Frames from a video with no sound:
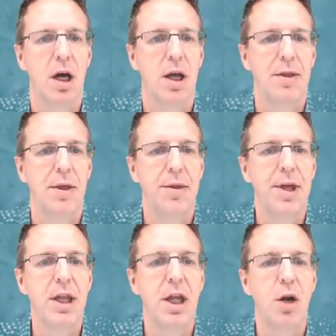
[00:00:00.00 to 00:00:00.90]
the
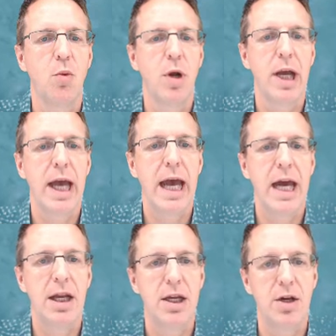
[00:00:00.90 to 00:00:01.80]
thing that I want to
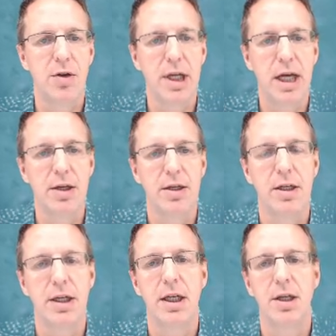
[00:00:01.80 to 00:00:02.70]
add here yet
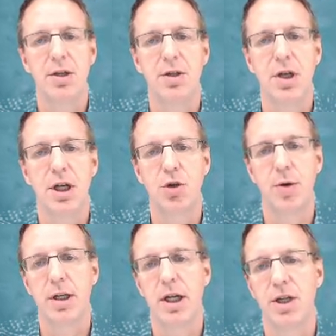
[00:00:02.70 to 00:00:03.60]
is a
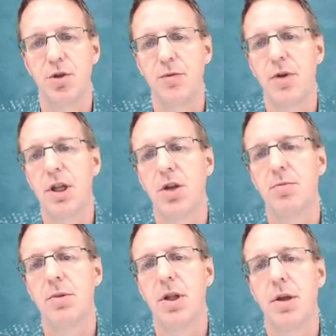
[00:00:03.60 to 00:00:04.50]
trend line. So we've got
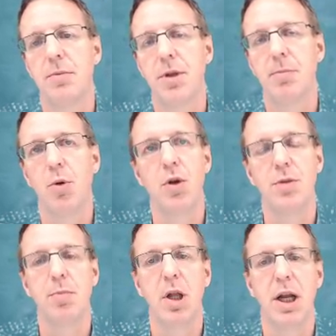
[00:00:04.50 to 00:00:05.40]
the points
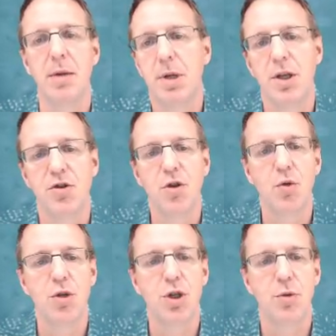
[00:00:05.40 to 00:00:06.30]
plotted, but there's
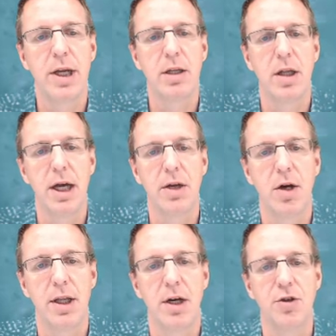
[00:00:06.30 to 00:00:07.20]
no trend line
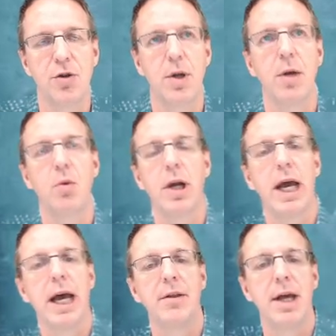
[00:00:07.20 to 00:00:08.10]
on there, so I want
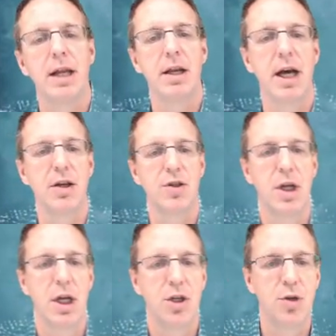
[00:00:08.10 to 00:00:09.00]
to add that next.
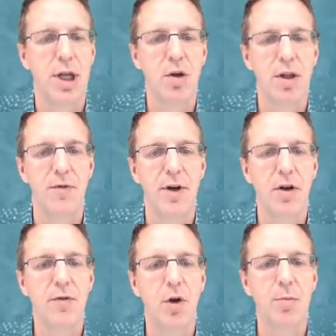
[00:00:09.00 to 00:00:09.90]
So down at the
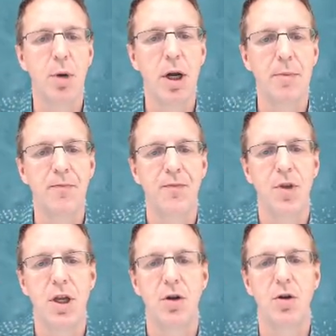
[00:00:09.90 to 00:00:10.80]
very, very bottom,
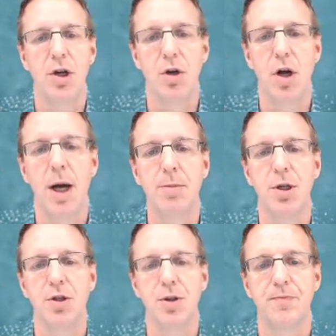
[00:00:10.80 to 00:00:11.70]
here are your
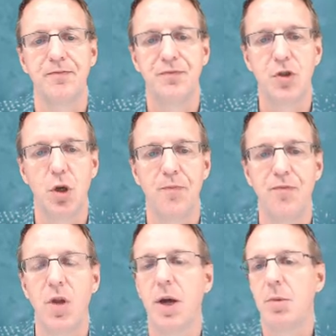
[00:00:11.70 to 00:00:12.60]
options. So
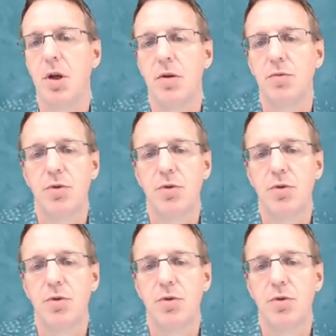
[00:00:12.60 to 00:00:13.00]
I'm going to,